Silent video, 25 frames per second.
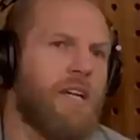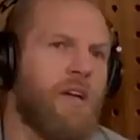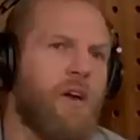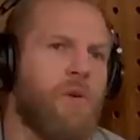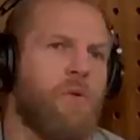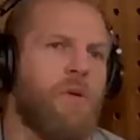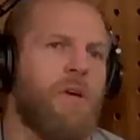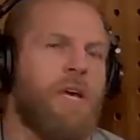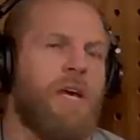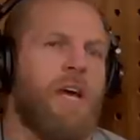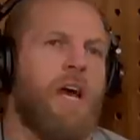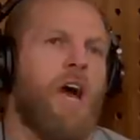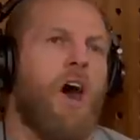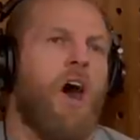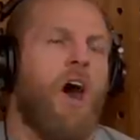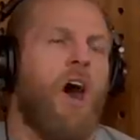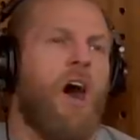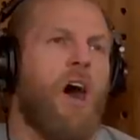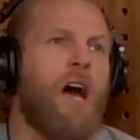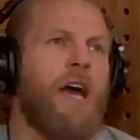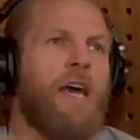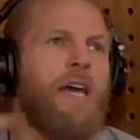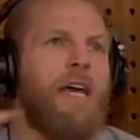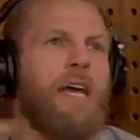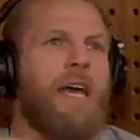You know,
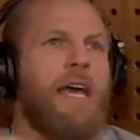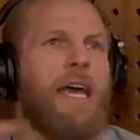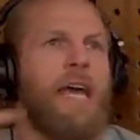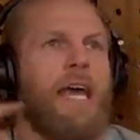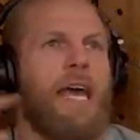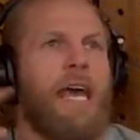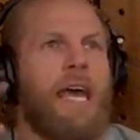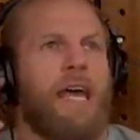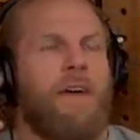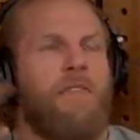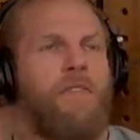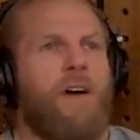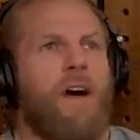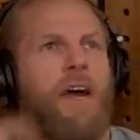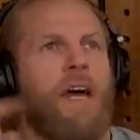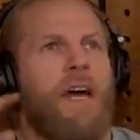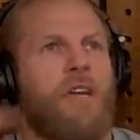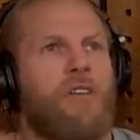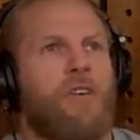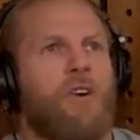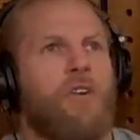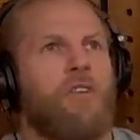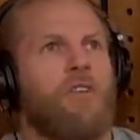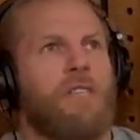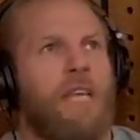I if I
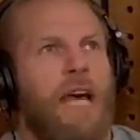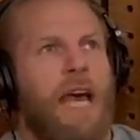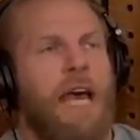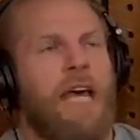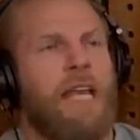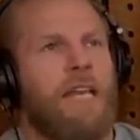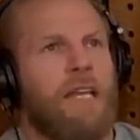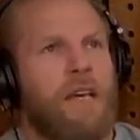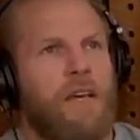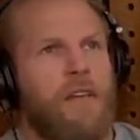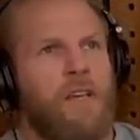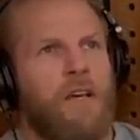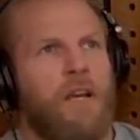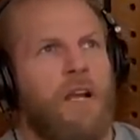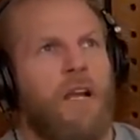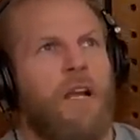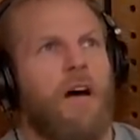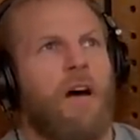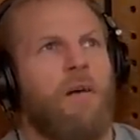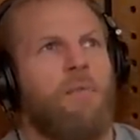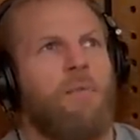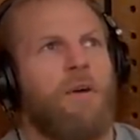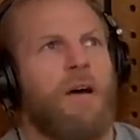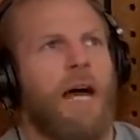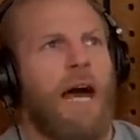had gone to any other
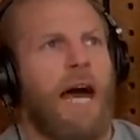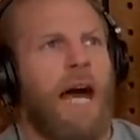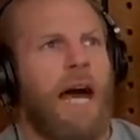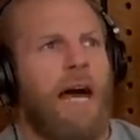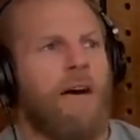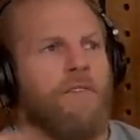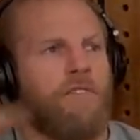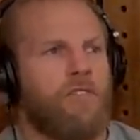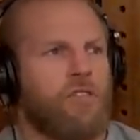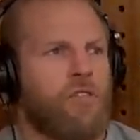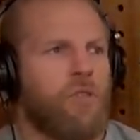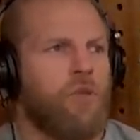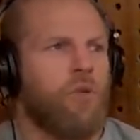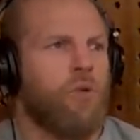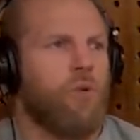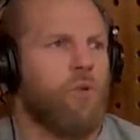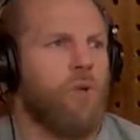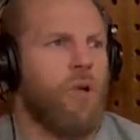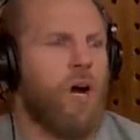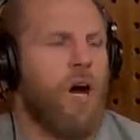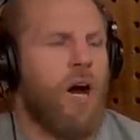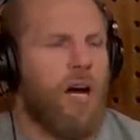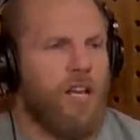club out of school,